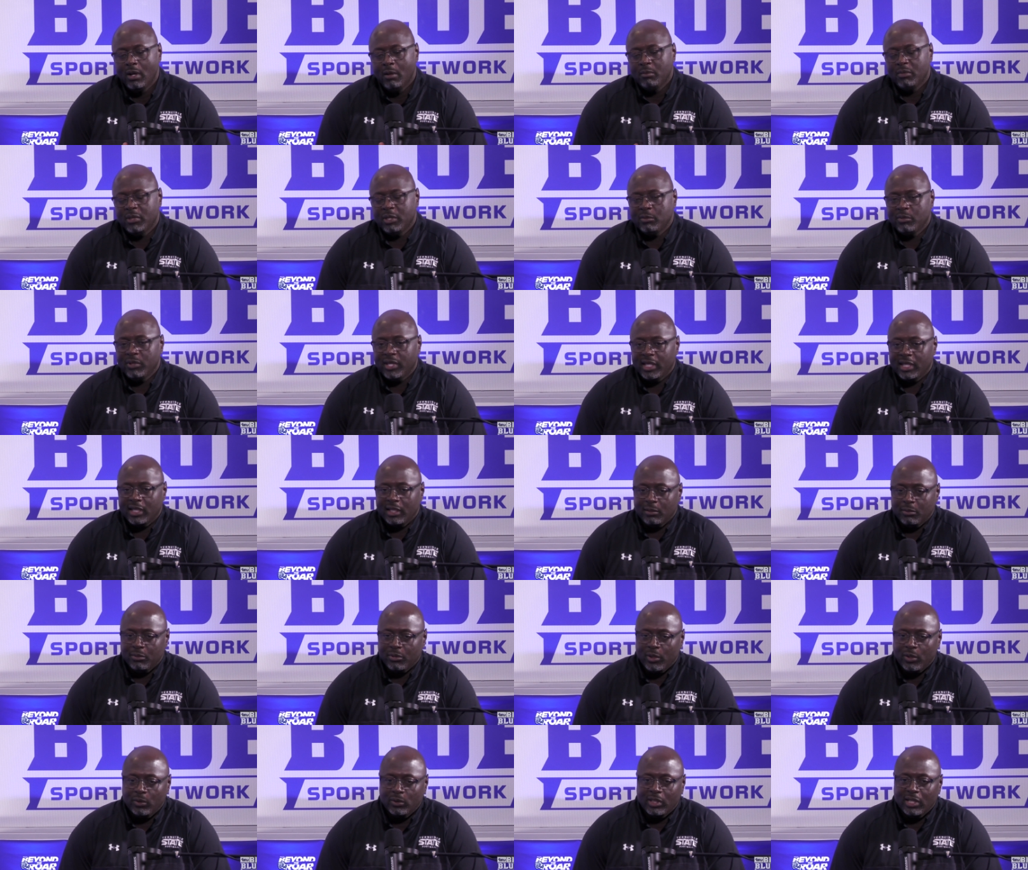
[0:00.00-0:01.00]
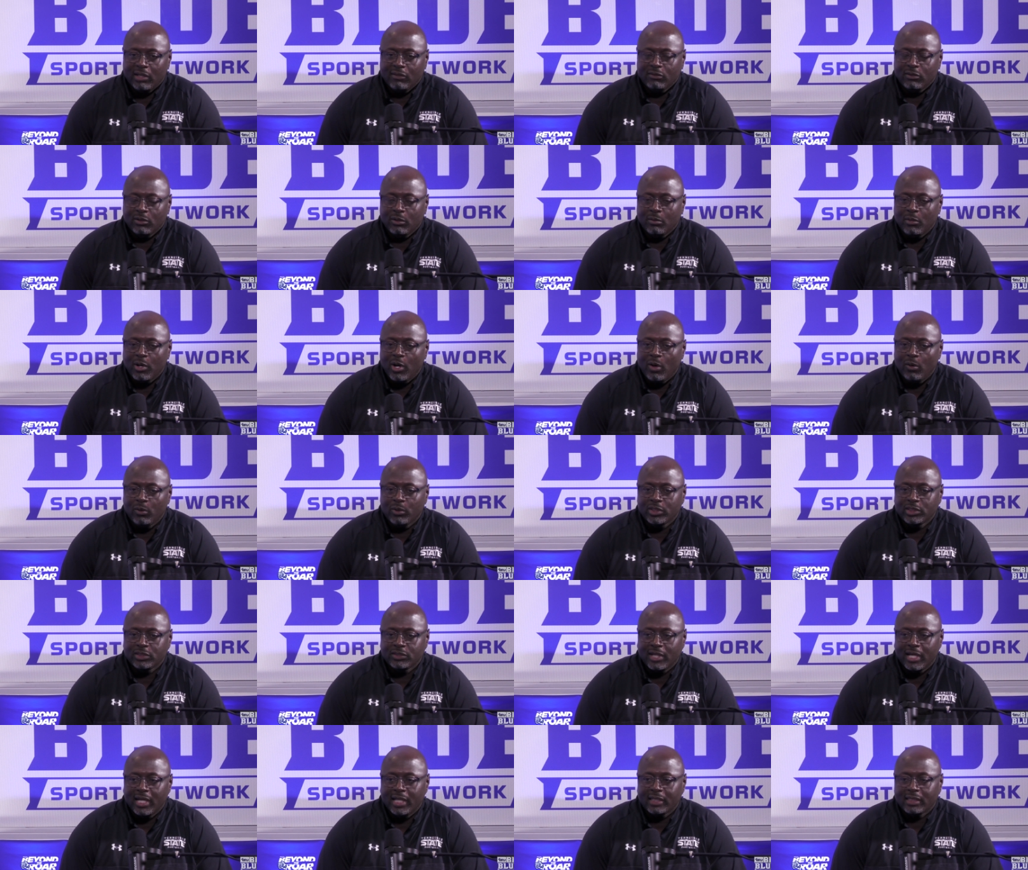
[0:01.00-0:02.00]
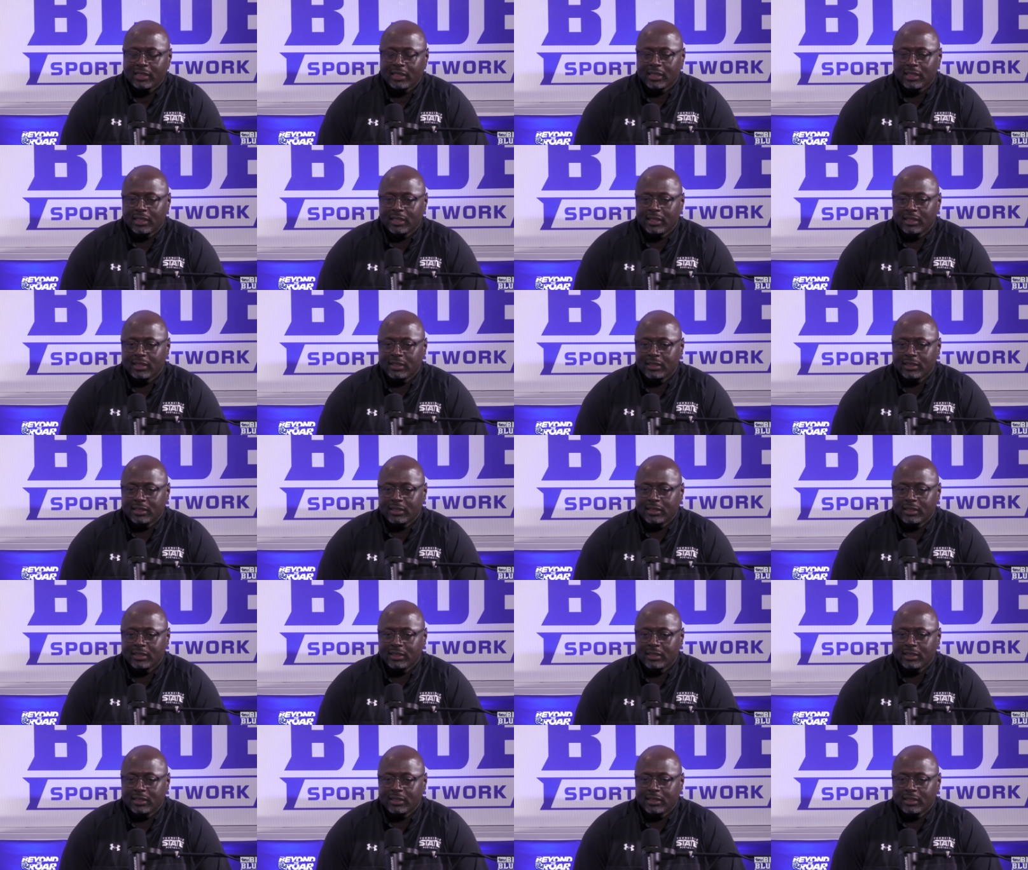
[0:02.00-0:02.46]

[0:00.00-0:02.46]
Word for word: me being at the pro level i'm always trying to